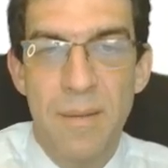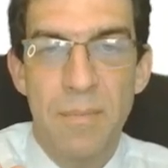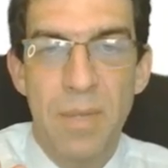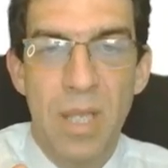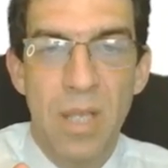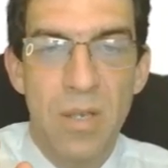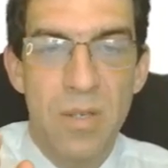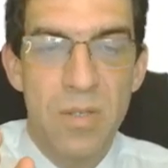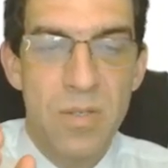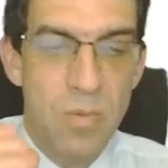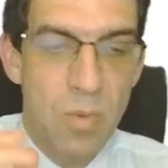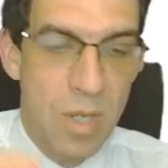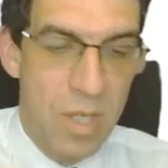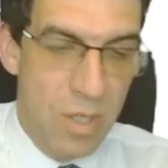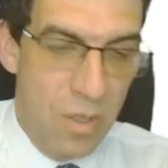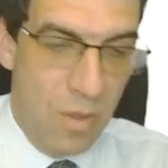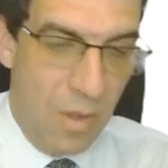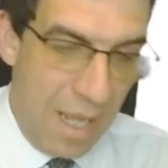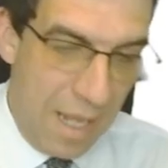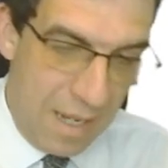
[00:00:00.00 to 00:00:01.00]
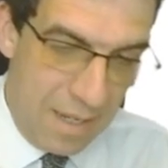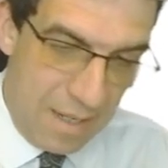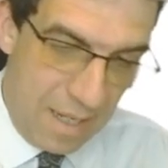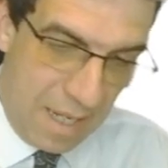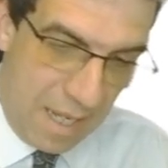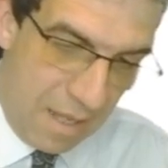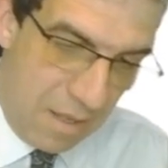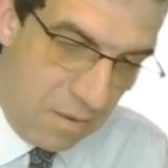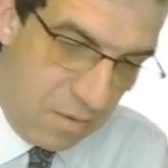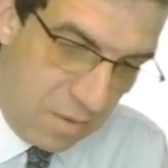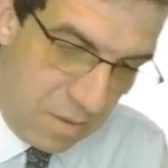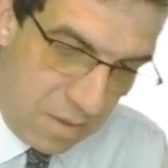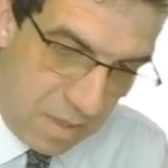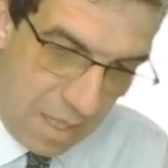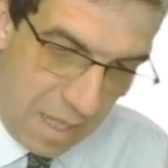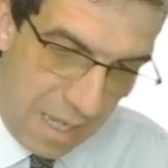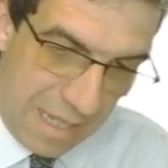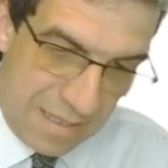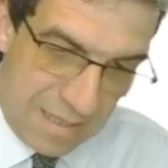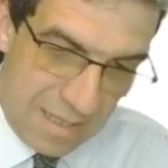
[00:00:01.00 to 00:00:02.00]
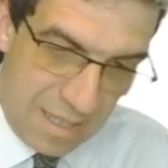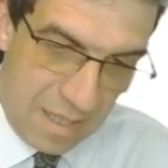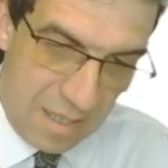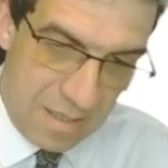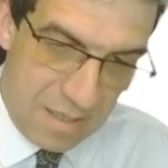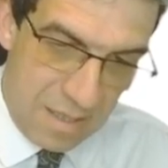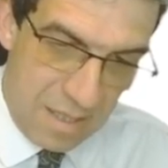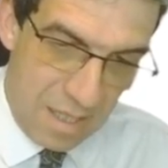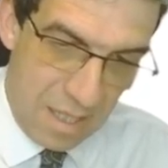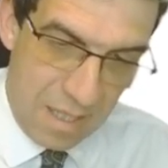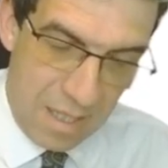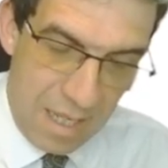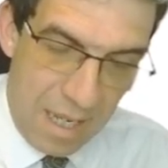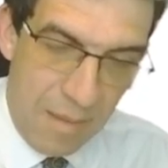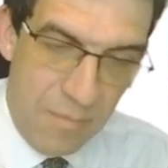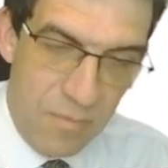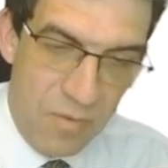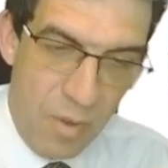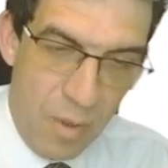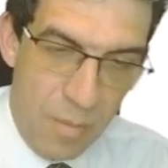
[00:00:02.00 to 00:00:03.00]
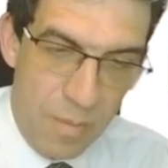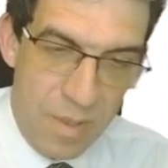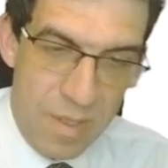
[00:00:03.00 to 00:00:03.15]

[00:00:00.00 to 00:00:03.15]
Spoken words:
because when you're handing out assets like a laptop,